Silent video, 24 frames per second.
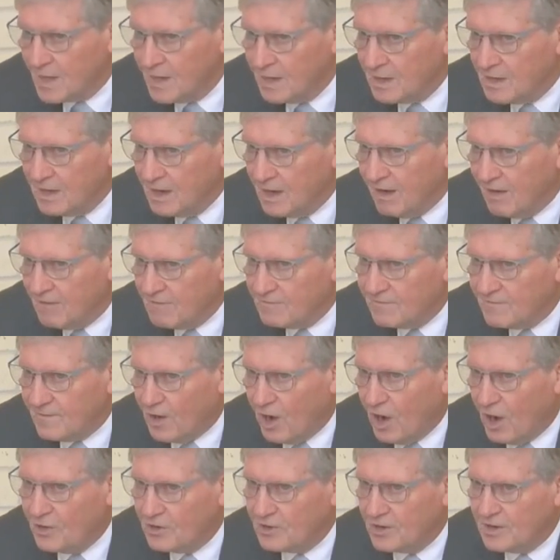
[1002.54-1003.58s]
Love,
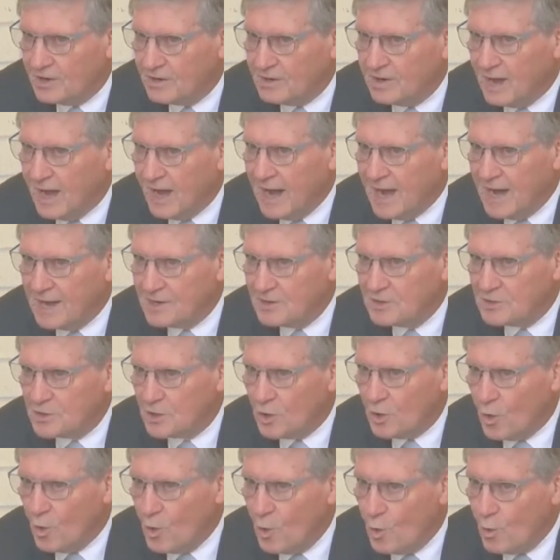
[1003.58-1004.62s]
honor, and
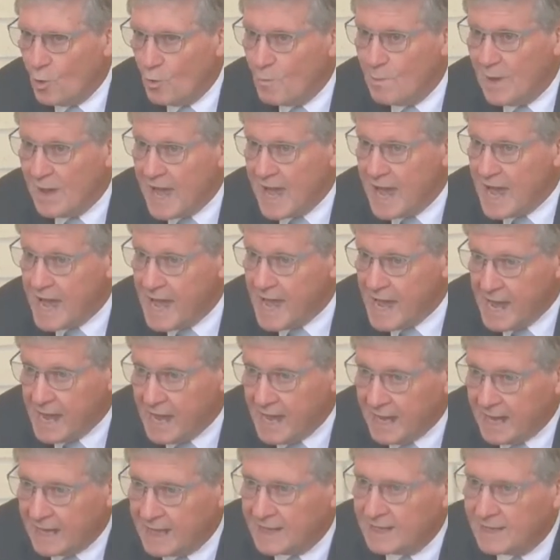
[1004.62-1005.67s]

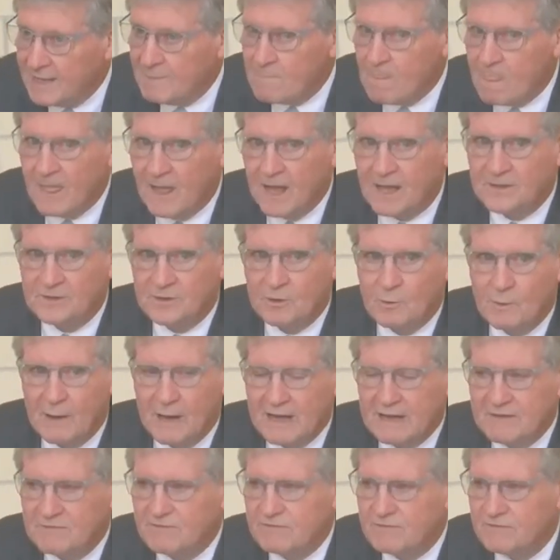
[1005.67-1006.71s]
obey. And the
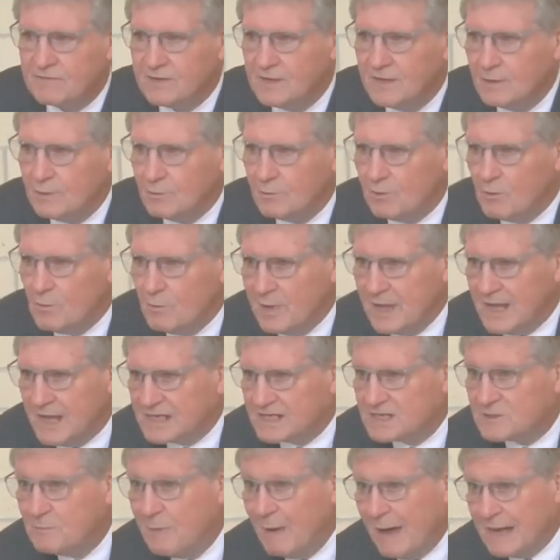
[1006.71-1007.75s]
wife would be
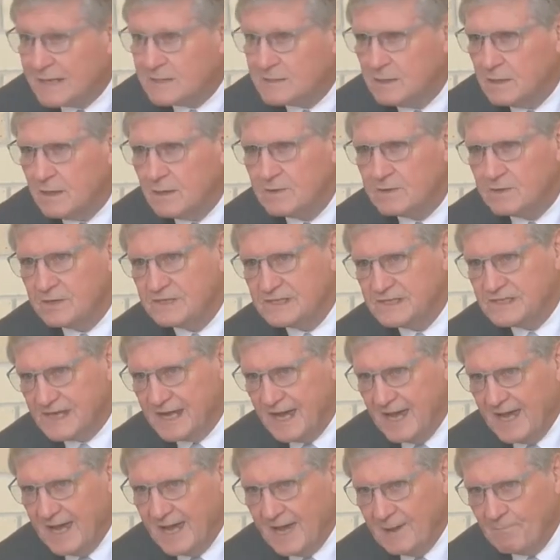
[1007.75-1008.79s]
expected to
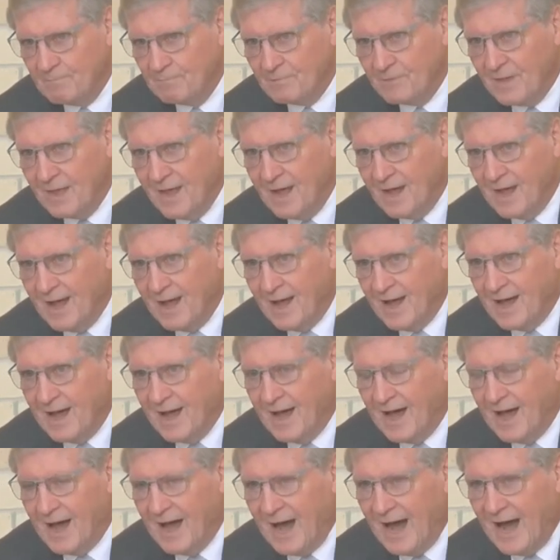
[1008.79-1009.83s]
say,
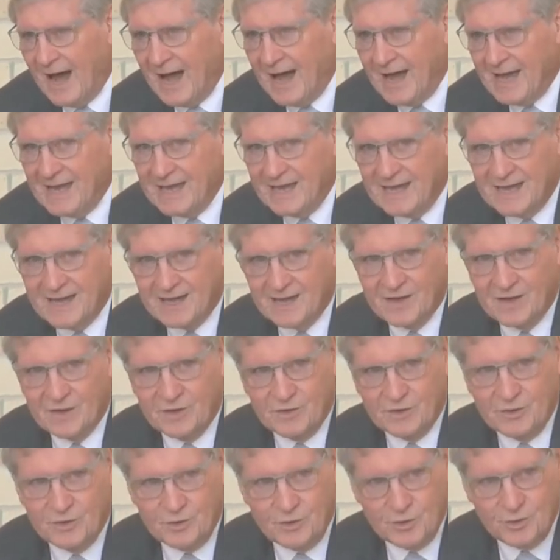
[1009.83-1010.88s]
I
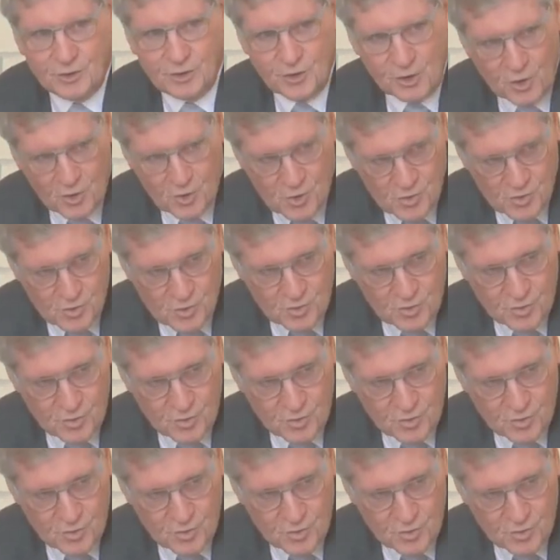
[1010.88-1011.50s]
do.